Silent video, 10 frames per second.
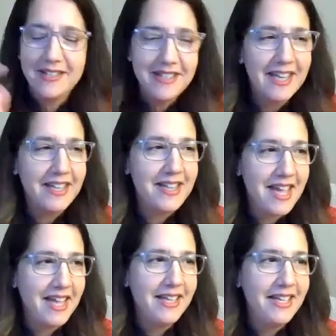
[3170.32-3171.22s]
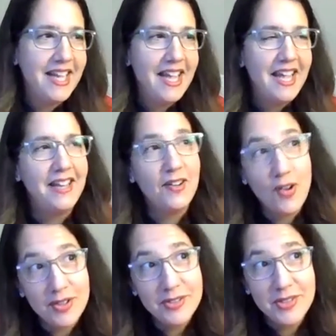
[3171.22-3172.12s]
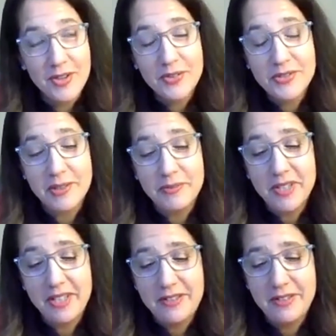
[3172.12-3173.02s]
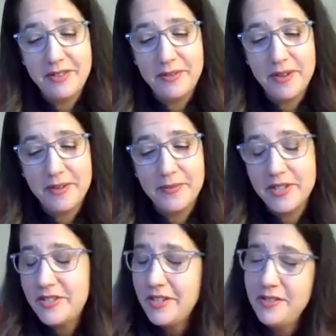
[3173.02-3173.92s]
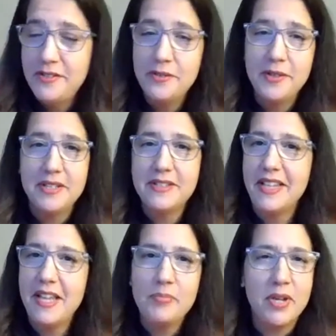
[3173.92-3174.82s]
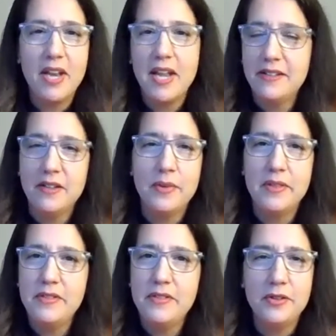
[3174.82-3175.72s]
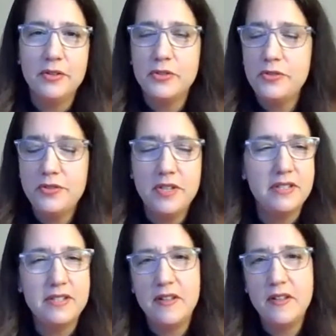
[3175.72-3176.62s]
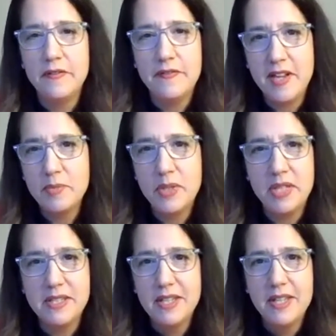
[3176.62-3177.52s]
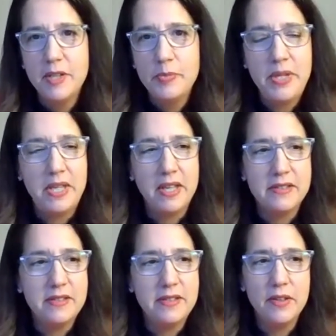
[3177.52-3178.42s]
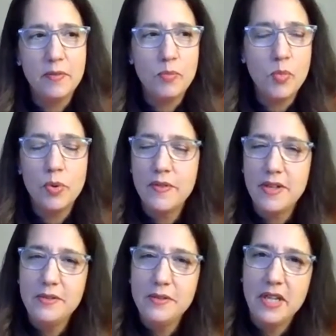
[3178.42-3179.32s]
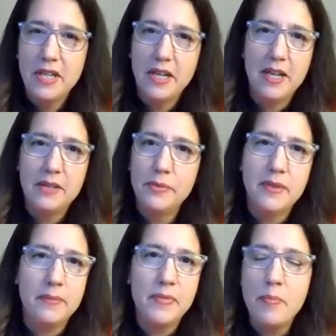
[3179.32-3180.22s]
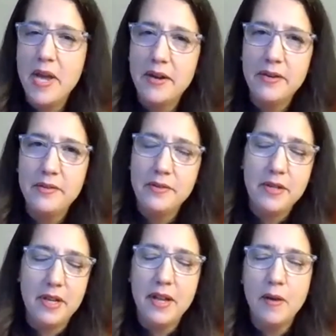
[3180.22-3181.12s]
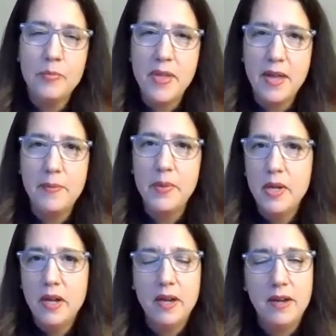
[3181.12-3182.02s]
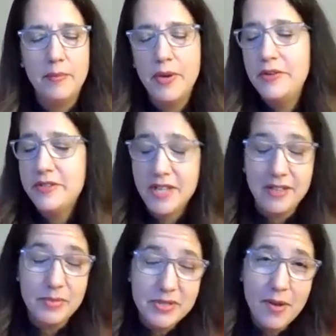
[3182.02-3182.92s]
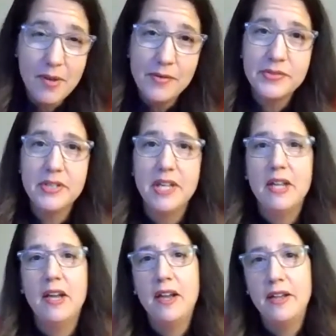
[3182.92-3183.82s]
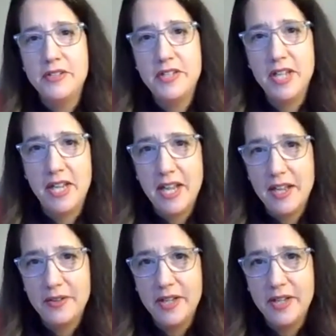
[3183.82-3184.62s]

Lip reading: I second that. And also something to continue doing is keep connecting with, you know, your students and their families, because, you know, the more that you can connect with them, the better you can help them understand themselves, understand how